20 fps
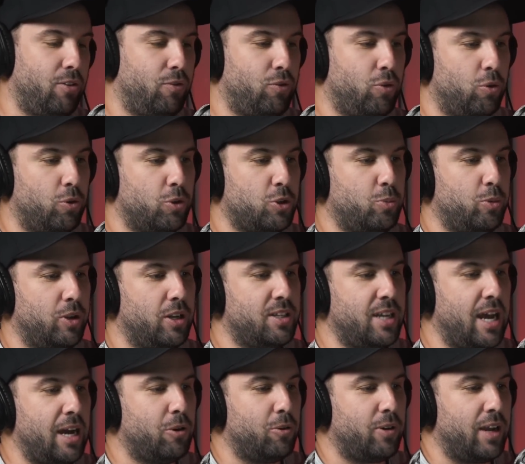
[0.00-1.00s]
of course, but
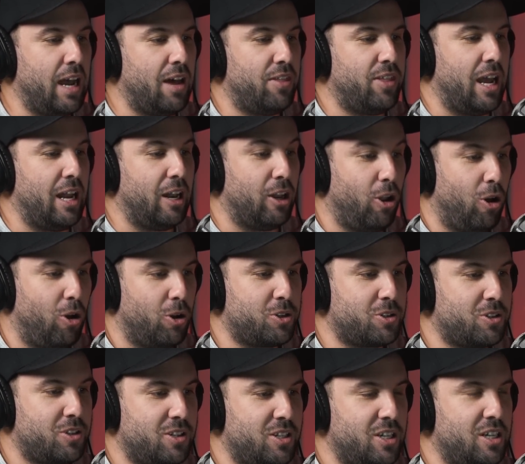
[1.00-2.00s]
tackle count they
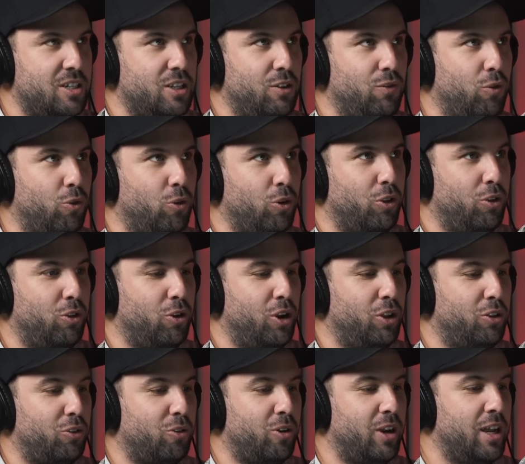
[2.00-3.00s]
lost 64 to
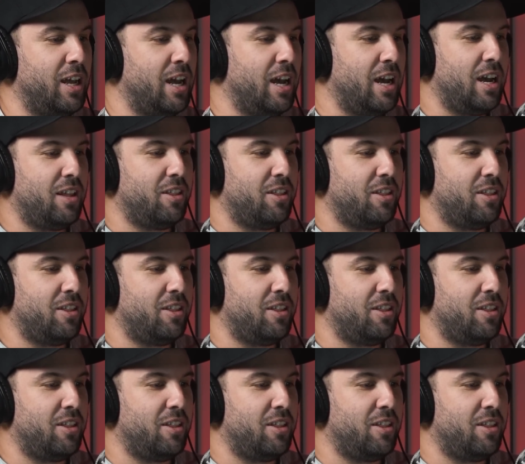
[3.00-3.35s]
33.